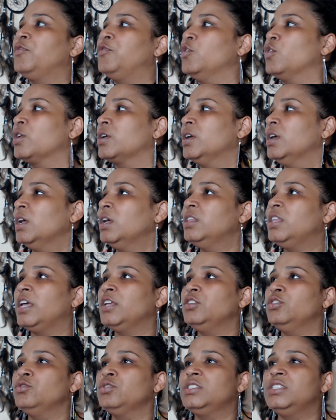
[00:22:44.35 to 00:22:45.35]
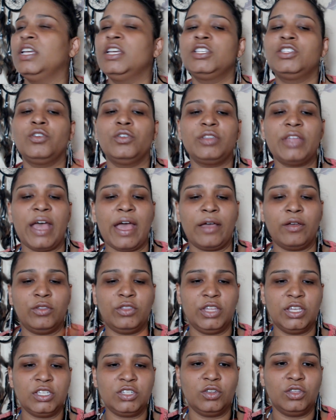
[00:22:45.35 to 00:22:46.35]
or they use this or that or
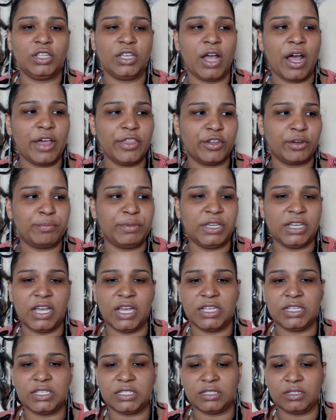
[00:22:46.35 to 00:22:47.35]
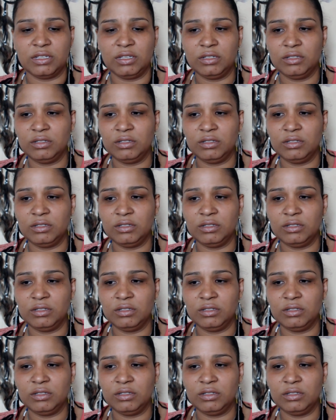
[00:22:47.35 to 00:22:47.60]
this or the other, because